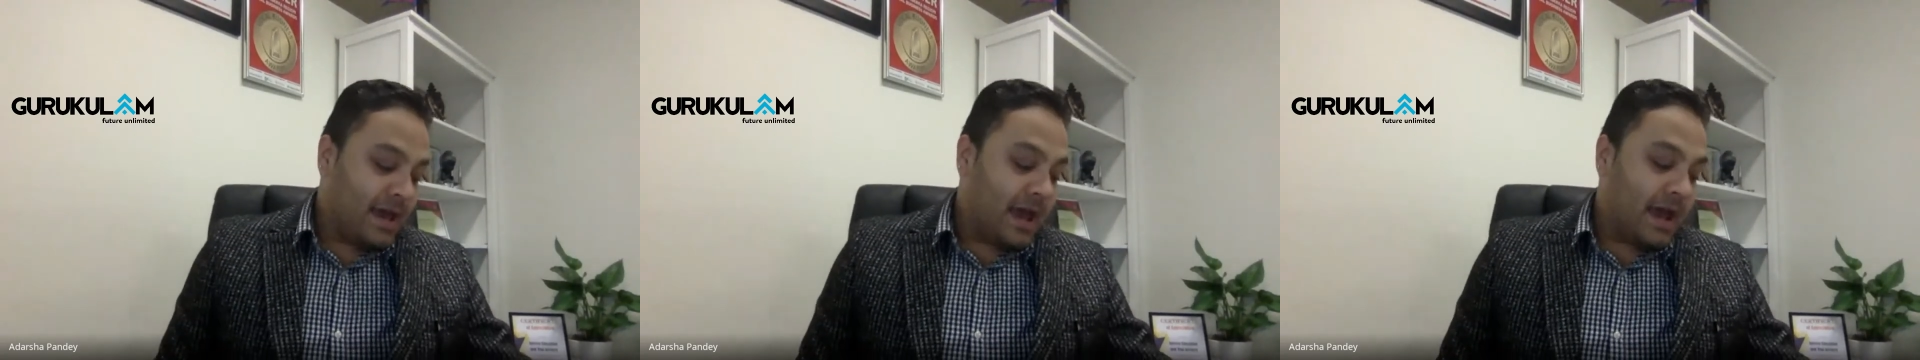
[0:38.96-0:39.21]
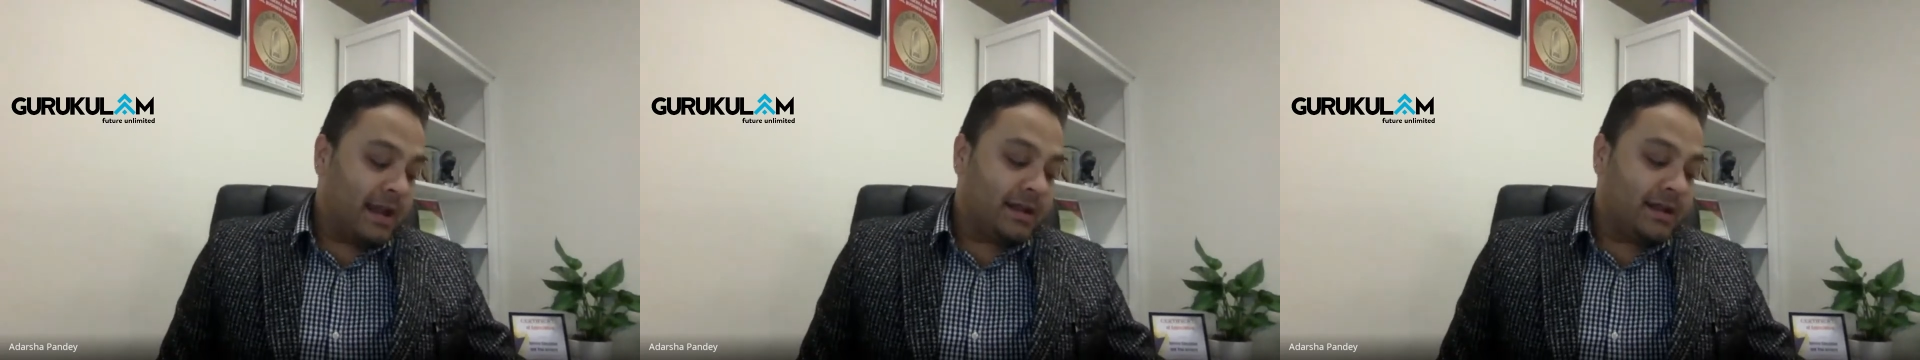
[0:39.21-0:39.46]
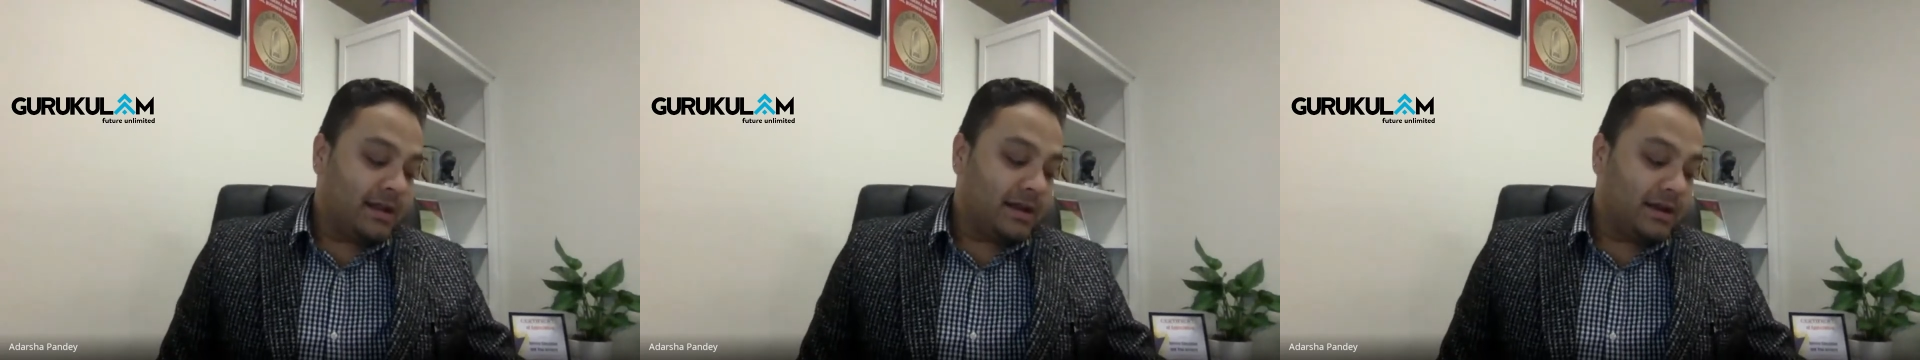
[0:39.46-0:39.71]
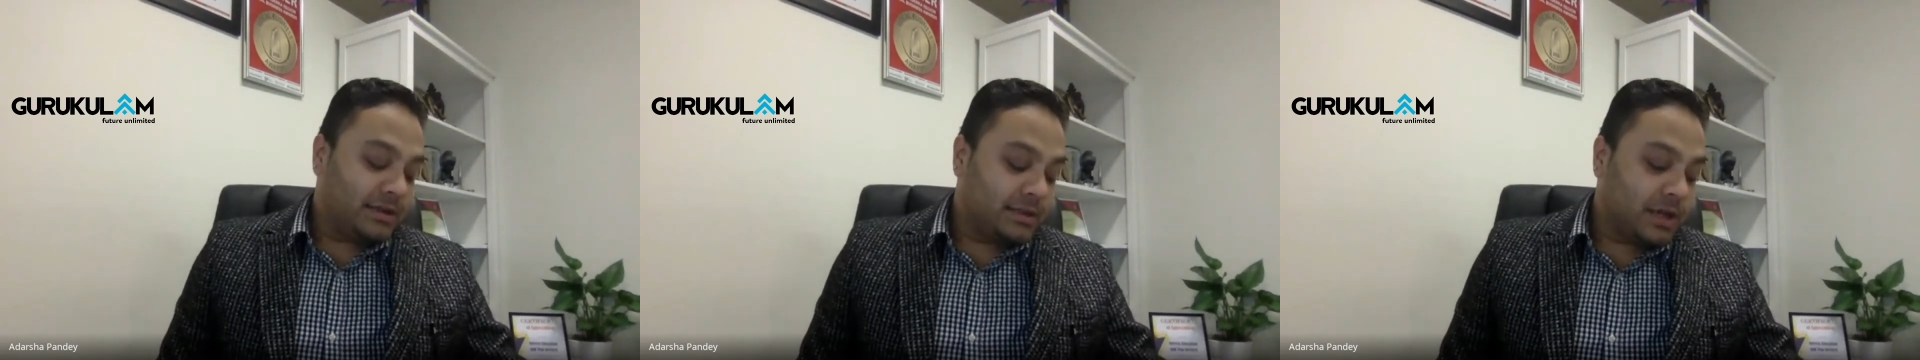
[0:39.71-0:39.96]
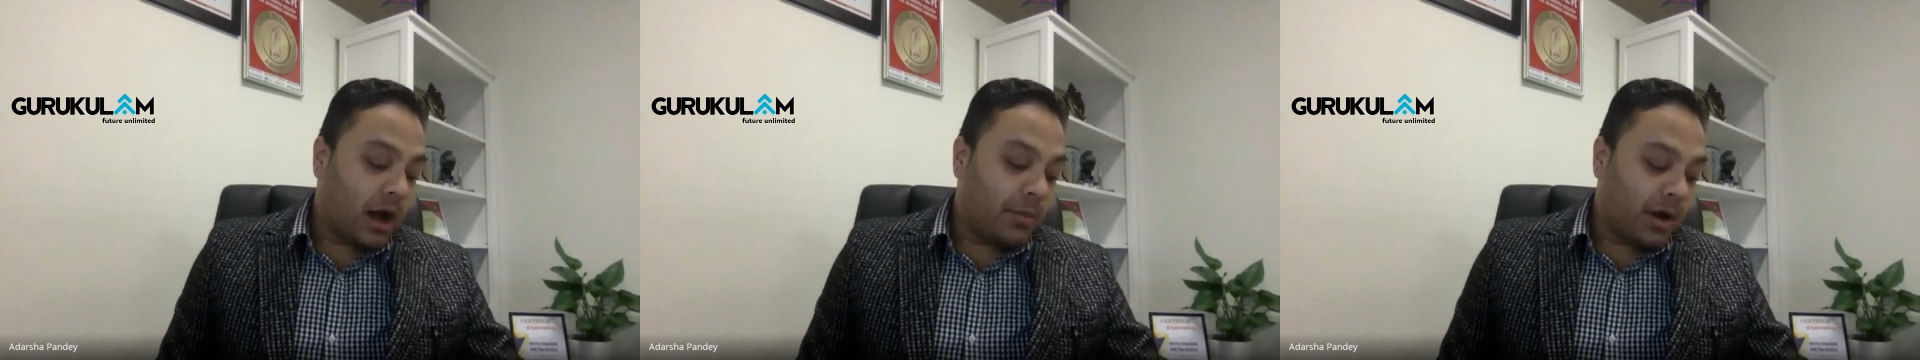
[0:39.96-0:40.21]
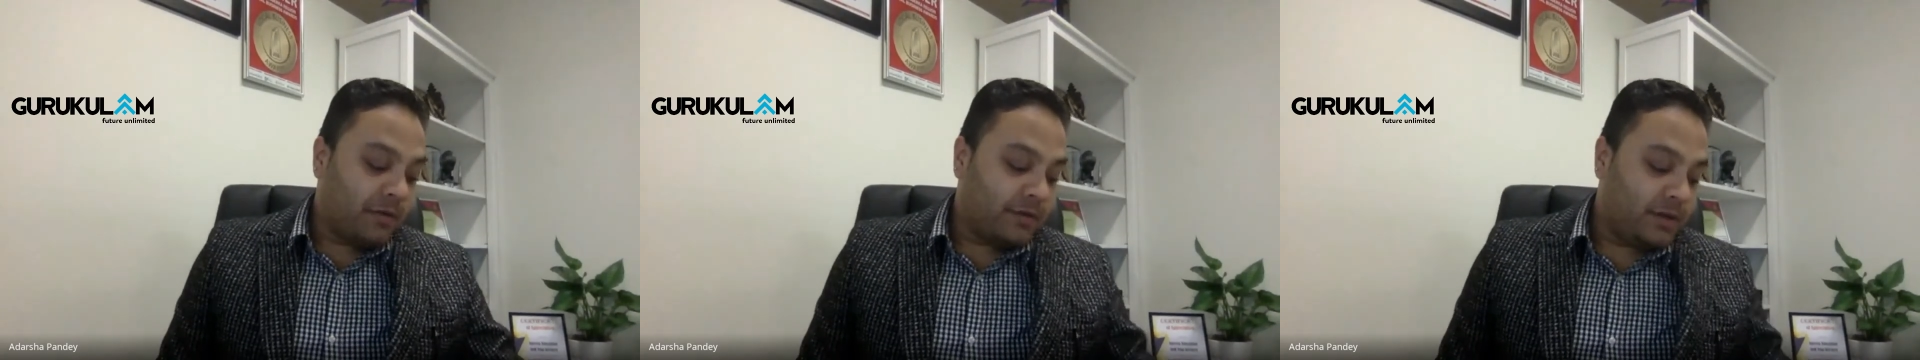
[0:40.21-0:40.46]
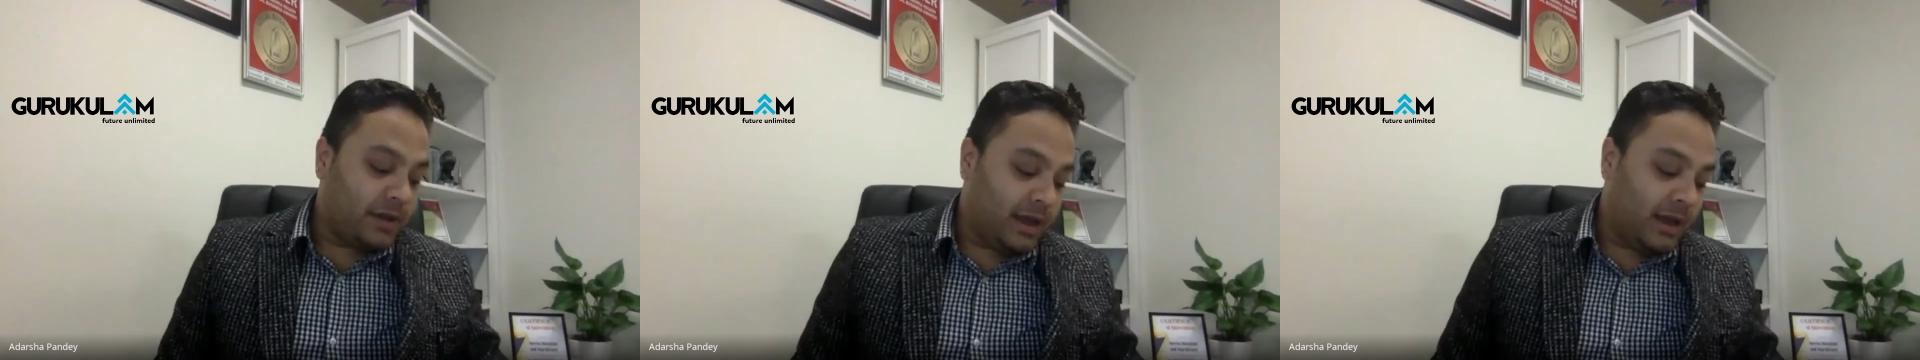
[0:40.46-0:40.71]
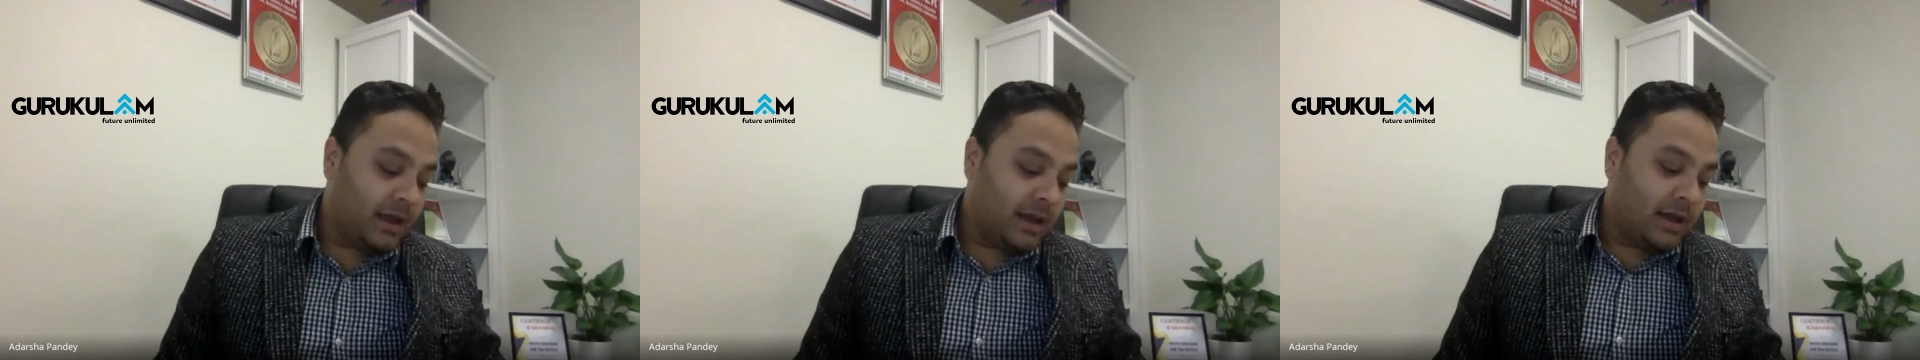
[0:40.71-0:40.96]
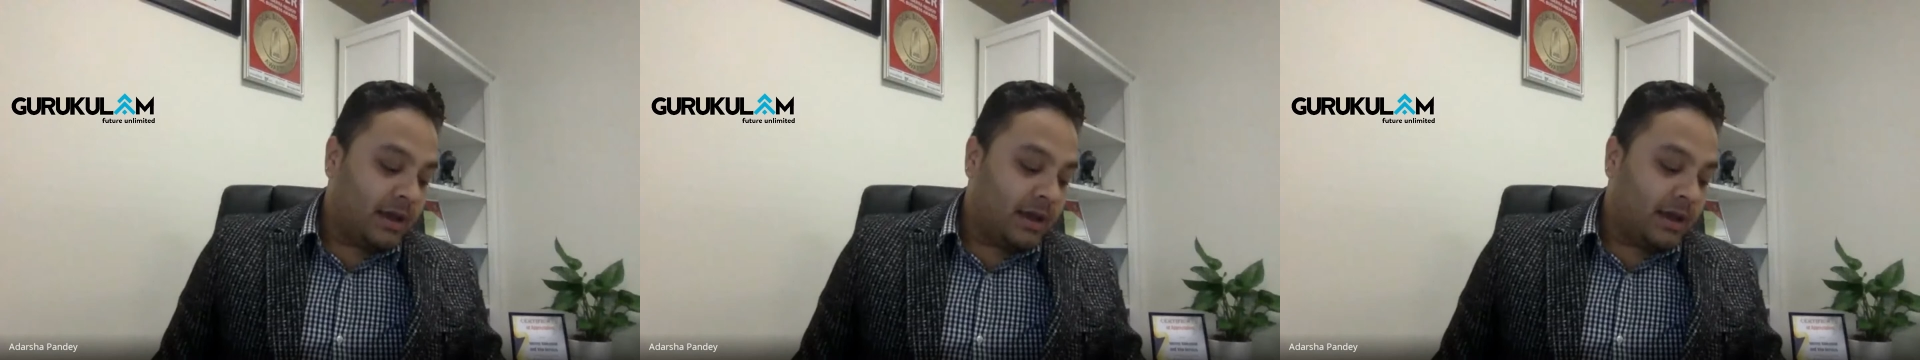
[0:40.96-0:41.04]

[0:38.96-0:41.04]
and some of the